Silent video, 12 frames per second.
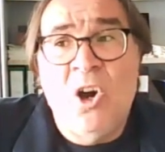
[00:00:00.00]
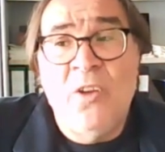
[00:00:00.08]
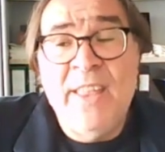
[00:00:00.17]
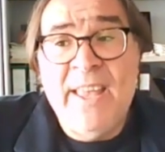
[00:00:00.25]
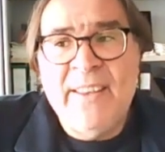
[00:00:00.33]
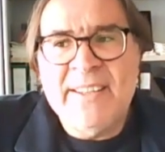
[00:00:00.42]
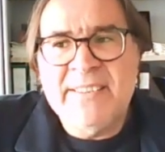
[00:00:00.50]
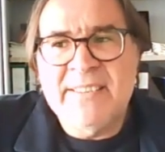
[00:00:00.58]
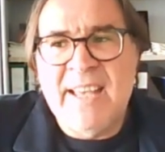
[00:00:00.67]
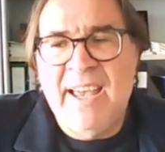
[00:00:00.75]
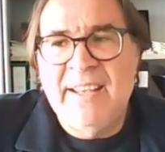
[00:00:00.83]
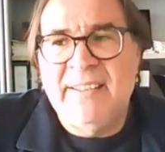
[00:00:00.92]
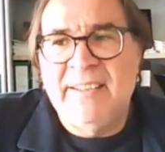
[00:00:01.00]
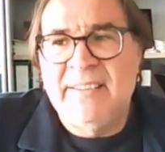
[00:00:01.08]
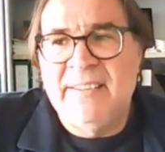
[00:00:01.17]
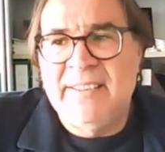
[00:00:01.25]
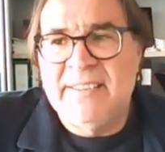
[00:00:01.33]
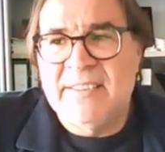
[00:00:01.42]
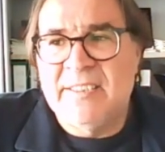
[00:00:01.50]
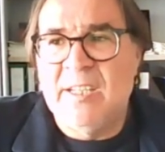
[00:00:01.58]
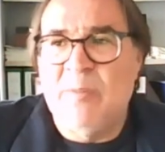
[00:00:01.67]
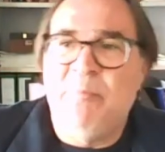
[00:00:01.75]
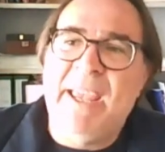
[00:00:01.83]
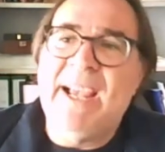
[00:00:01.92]
On the other side, in this
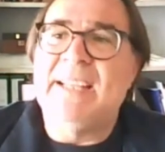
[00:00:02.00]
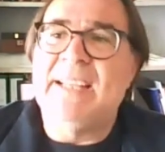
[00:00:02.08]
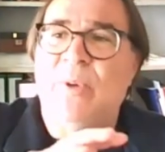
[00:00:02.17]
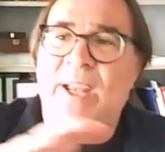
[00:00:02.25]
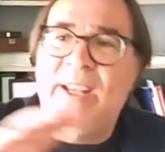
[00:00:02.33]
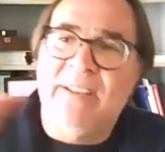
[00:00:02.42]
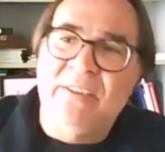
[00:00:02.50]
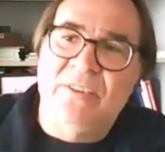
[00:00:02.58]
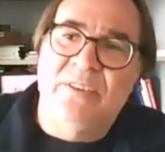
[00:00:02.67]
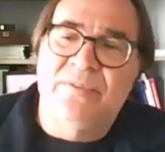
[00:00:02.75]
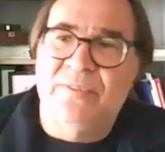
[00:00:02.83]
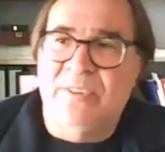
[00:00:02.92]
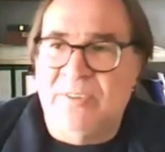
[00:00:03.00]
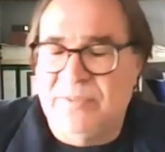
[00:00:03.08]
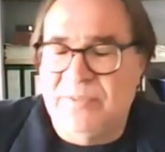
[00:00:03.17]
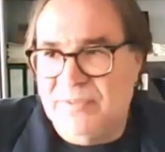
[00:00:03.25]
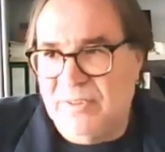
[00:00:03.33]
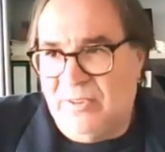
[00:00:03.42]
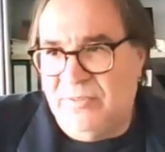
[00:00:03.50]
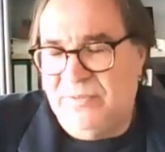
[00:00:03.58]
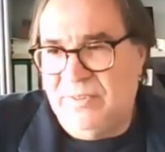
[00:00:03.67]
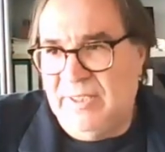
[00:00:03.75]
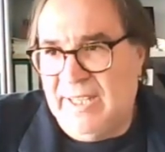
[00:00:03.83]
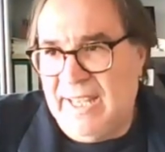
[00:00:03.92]
mega trend of
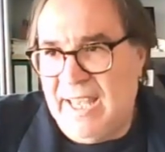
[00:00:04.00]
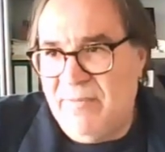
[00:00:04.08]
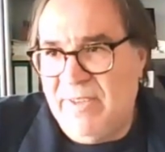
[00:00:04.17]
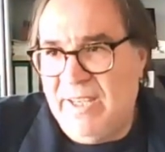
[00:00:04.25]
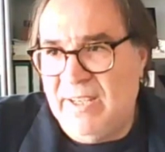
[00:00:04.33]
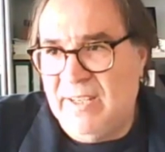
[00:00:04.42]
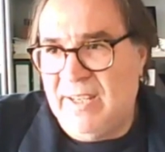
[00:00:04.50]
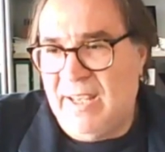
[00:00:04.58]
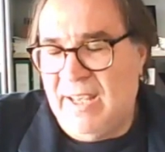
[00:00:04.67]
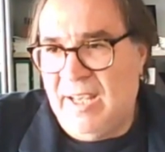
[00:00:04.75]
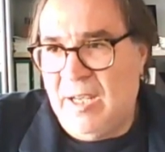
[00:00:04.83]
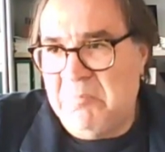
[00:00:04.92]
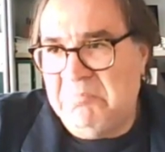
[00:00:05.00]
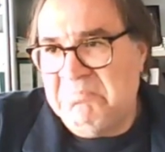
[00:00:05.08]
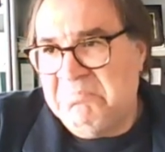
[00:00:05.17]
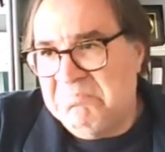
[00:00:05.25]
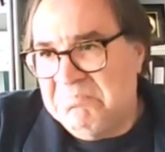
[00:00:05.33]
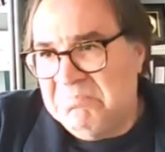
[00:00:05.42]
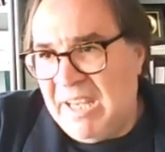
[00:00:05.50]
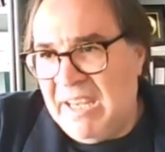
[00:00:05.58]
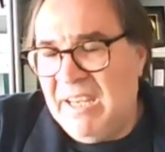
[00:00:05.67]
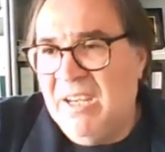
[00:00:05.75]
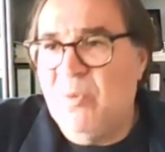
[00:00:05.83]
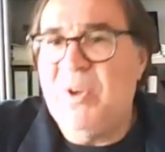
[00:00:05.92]
having
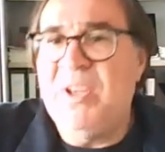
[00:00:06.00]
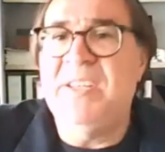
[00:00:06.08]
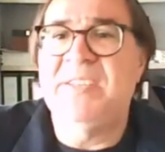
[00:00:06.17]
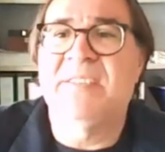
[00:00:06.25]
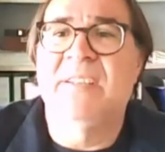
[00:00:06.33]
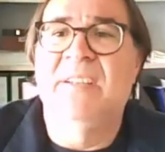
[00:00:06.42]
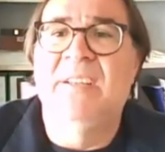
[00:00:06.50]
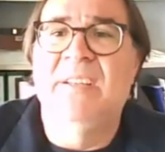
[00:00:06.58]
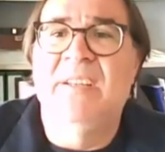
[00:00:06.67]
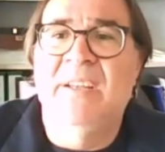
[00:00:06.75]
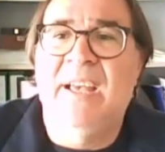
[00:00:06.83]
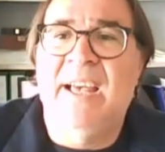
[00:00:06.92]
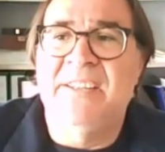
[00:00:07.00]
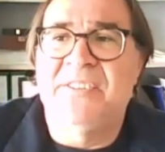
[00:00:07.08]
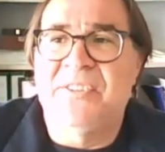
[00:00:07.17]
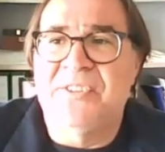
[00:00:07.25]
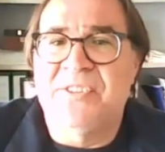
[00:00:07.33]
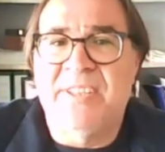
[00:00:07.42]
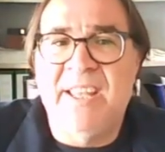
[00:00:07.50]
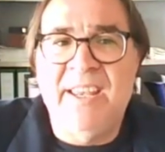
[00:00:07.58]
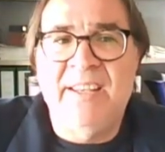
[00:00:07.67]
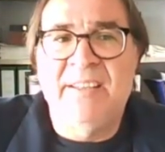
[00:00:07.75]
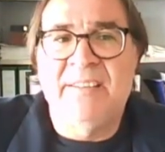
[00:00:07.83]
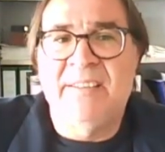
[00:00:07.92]
increase and
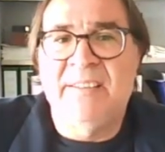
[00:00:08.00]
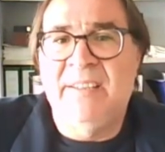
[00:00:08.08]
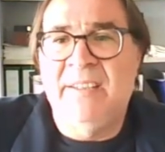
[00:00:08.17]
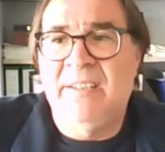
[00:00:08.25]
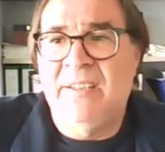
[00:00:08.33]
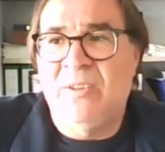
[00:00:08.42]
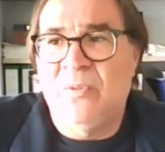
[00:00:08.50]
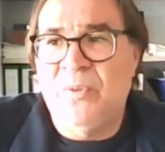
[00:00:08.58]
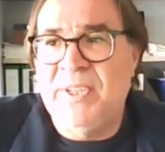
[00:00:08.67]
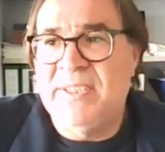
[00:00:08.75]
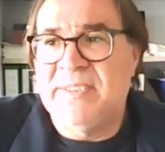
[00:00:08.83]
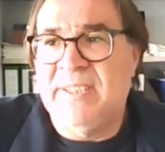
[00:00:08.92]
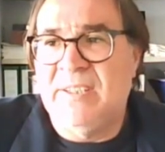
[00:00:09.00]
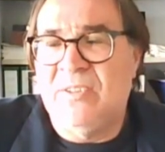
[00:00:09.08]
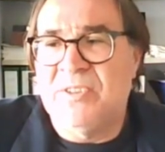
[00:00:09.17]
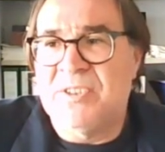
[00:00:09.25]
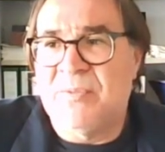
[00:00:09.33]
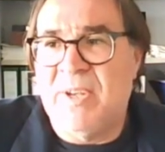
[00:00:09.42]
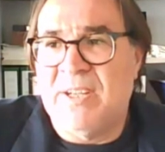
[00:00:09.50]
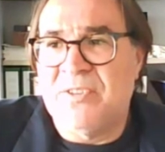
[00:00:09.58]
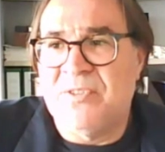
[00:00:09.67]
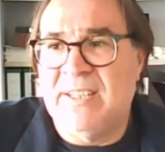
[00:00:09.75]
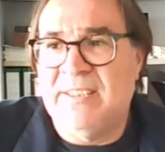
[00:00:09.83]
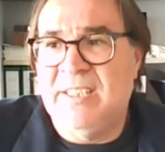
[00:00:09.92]
sustained increase in
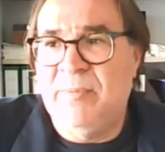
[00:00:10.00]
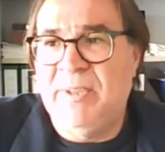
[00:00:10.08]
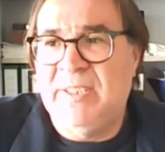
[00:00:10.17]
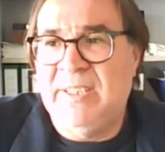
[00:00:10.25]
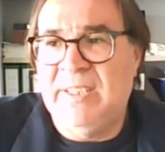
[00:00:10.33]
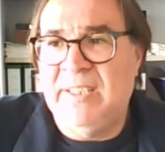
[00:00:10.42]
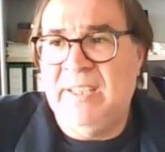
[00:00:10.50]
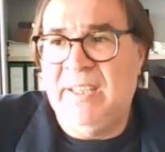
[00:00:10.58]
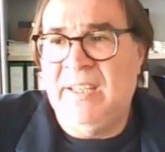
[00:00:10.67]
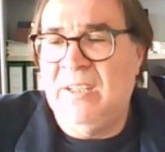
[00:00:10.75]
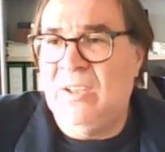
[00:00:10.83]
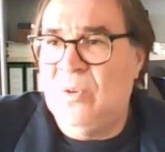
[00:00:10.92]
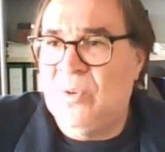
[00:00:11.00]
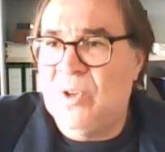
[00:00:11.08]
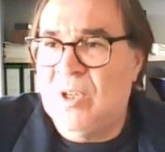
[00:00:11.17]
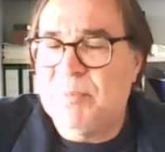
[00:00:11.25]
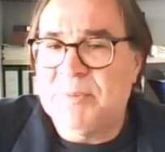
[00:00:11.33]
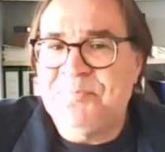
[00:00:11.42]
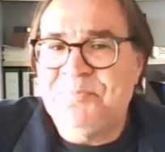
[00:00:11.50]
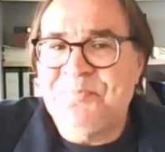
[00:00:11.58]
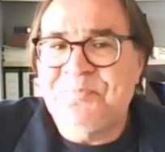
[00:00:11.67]
construction activity in Europe,